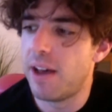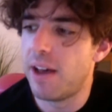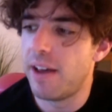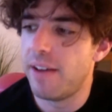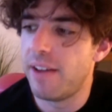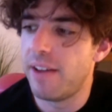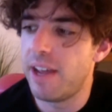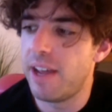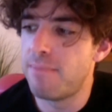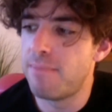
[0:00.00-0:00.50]

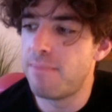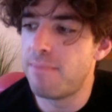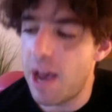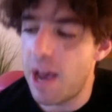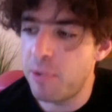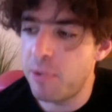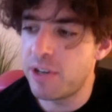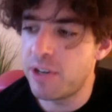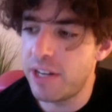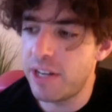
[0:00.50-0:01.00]
in my
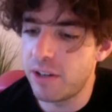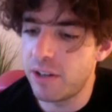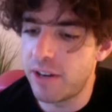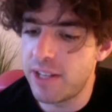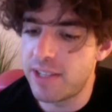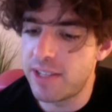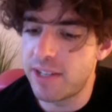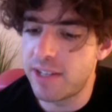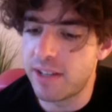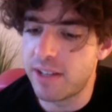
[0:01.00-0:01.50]
particular
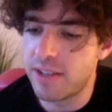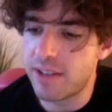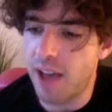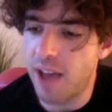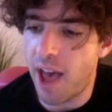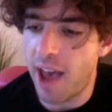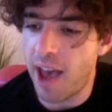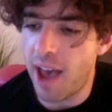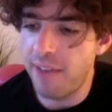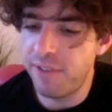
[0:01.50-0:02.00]
instance,
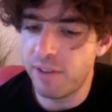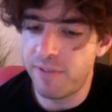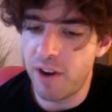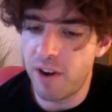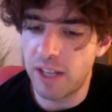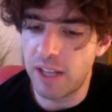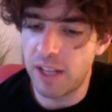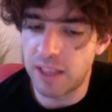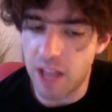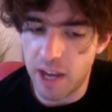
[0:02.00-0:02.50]
I feel
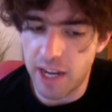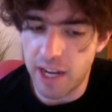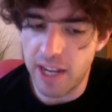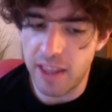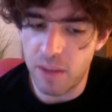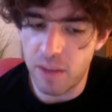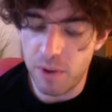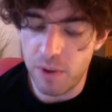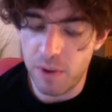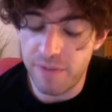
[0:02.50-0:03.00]
very lucky
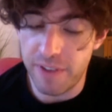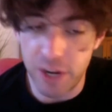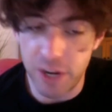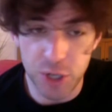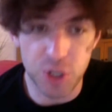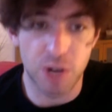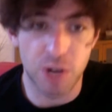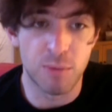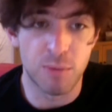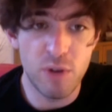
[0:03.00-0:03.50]
that we
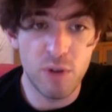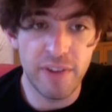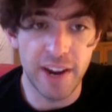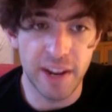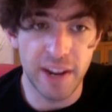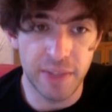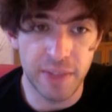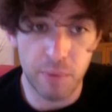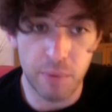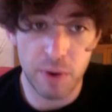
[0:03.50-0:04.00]
finished our movie
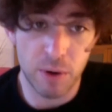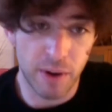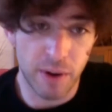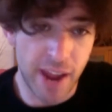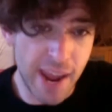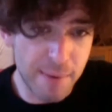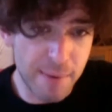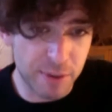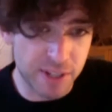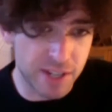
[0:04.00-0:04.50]
and that we were
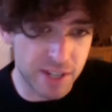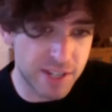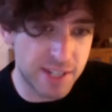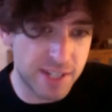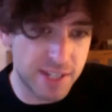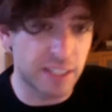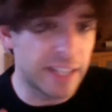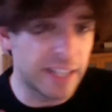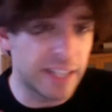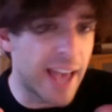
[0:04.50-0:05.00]
able to
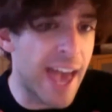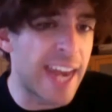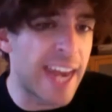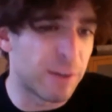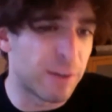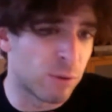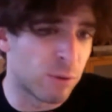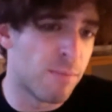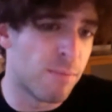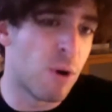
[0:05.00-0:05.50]
still edit
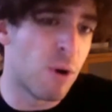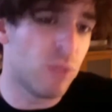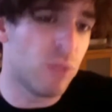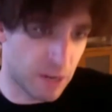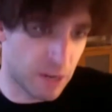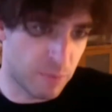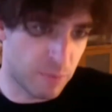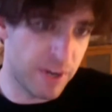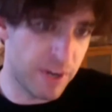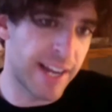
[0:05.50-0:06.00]
remotely.
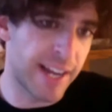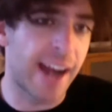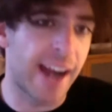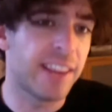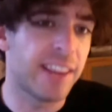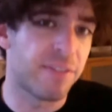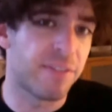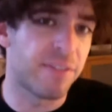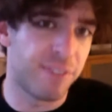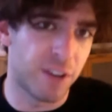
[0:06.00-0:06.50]
We can
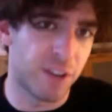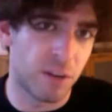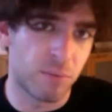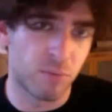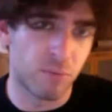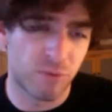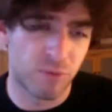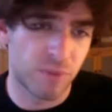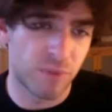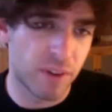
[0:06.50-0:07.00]
edit the film
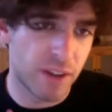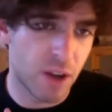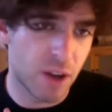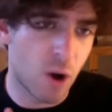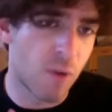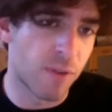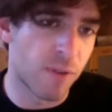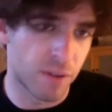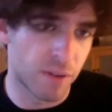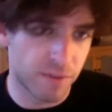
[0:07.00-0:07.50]

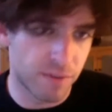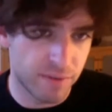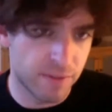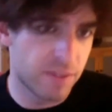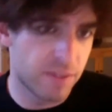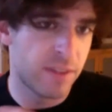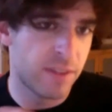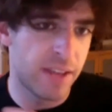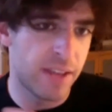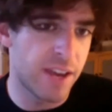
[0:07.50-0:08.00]
over
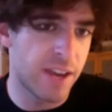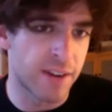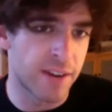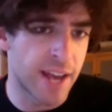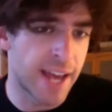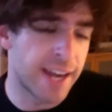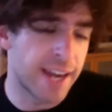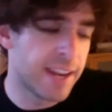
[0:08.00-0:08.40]
the internet.